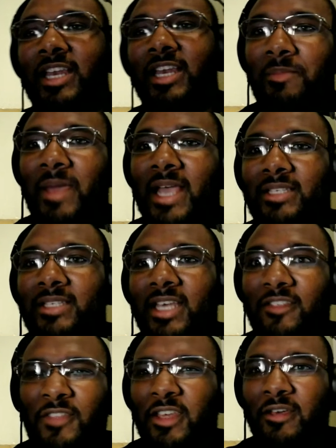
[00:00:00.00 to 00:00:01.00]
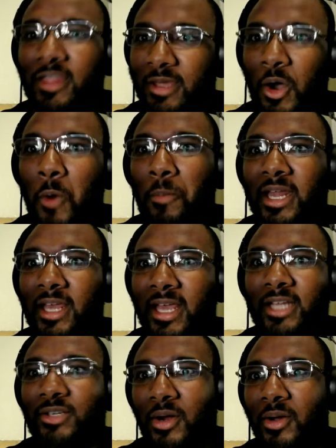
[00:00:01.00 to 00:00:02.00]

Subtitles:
space in the opening intro.